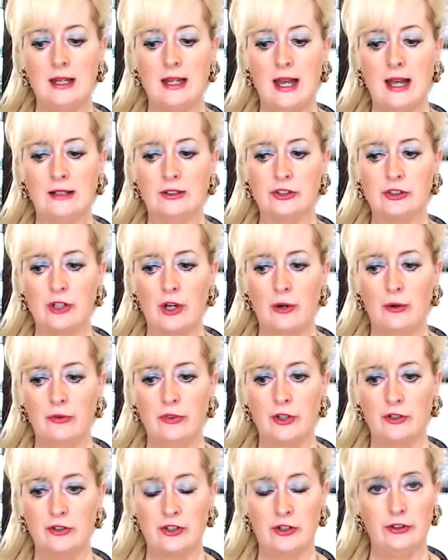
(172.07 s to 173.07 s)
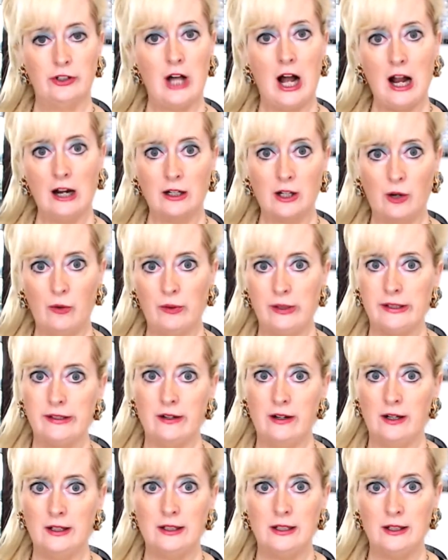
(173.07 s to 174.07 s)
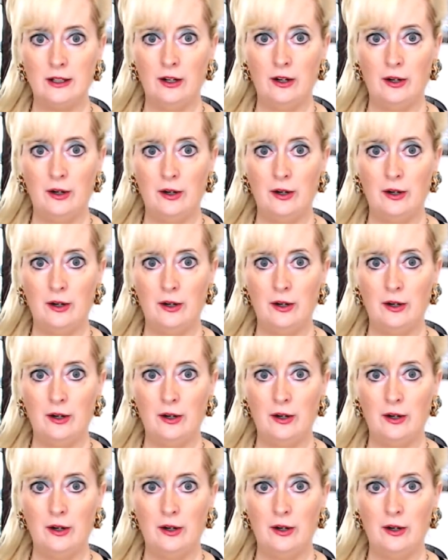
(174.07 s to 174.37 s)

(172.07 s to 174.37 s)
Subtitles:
And so there's a lot going on here.